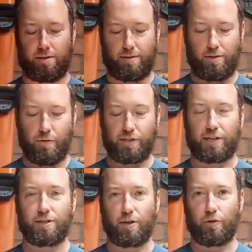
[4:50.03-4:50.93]
There is
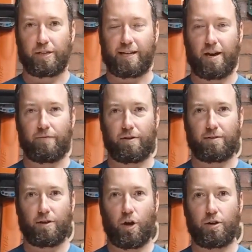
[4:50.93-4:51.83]
actually an acrylic cover
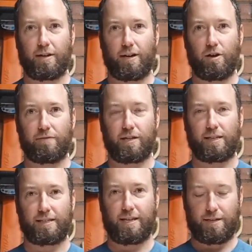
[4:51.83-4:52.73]
coated over the
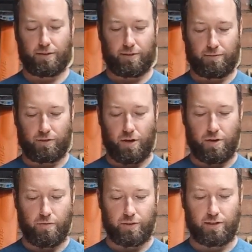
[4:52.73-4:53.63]
LEDs, so
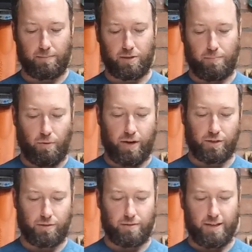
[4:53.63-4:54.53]
there is some
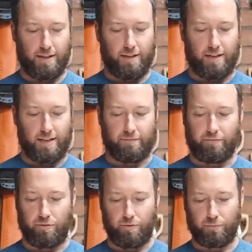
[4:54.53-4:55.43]
separation
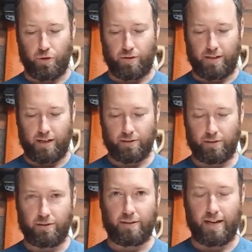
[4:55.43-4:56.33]
for dirt and
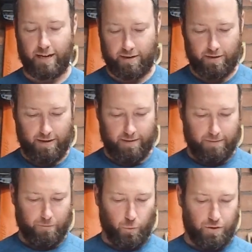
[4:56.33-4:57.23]
dust, and
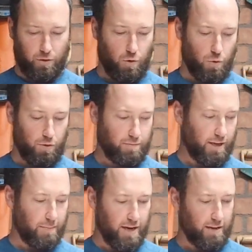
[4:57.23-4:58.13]
with the cord
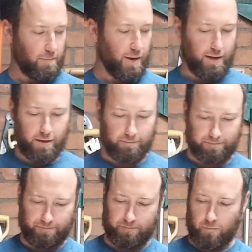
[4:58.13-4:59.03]
coming out the
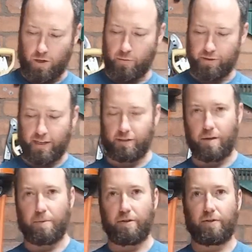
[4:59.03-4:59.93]
back, there is actually
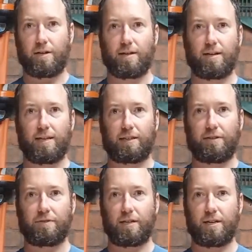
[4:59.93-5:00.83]
a bit of a
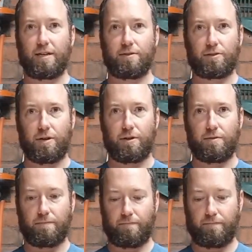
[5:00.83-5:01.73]
lift underneath,
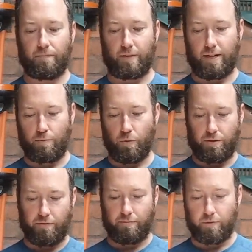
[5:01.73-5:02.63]
so
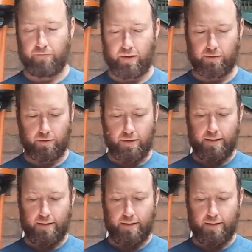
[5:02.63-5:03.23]
with the vent